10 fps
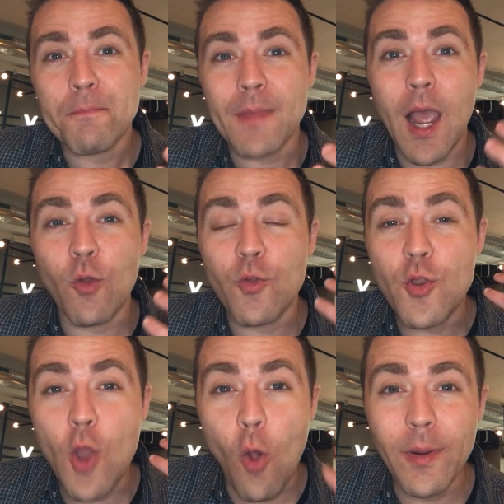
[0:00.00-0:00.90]
Now,
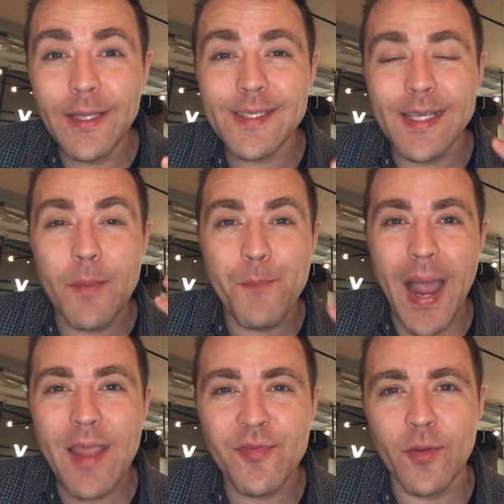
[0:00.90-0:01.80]
nobody is going to
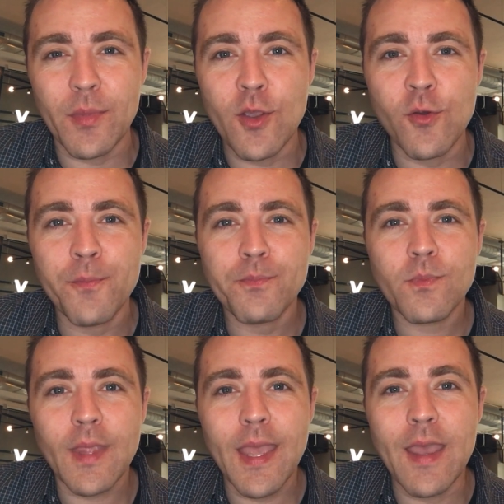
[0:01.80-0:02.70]
buy from you
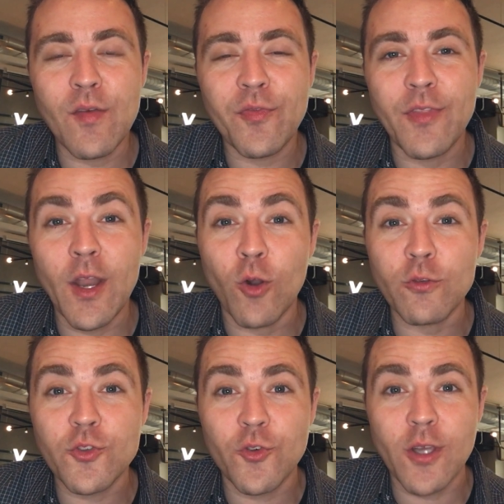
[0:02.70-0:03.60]
if they
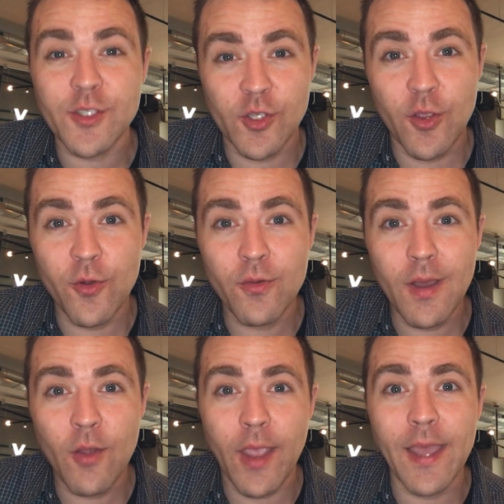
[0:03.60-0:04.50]
don't trust you,
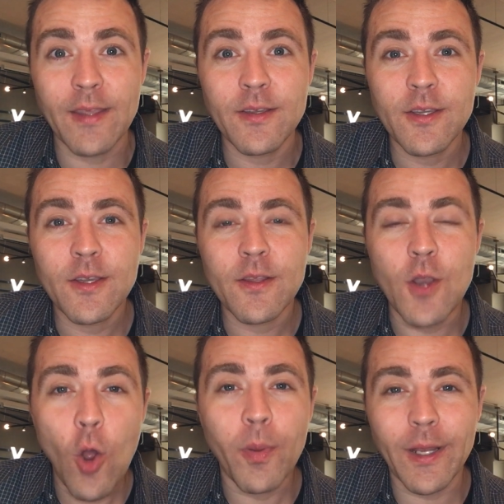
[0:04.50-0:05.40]
okay?
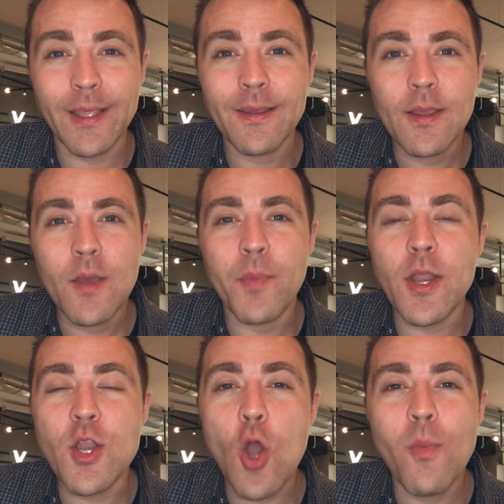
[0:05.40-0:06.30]
Nobody.
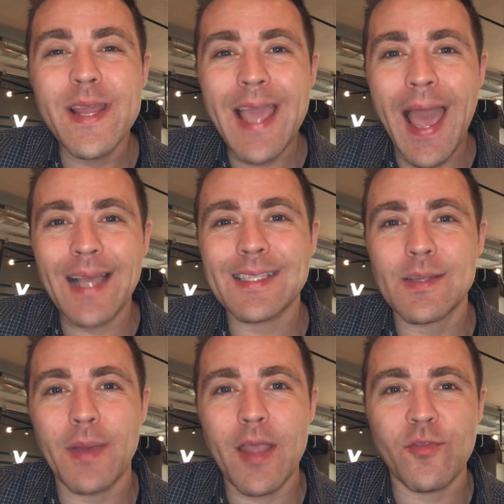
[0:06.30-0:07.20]
But nobody has
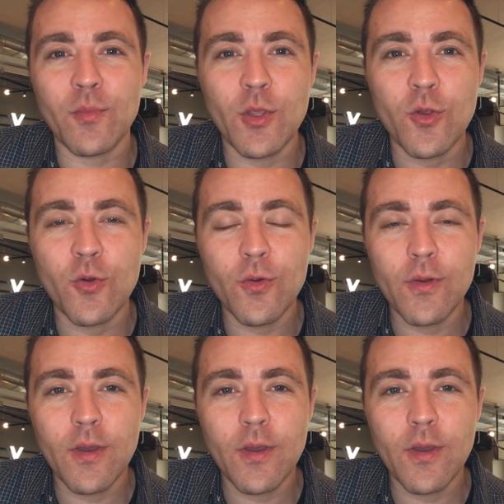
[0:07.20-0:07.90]
to buy from you.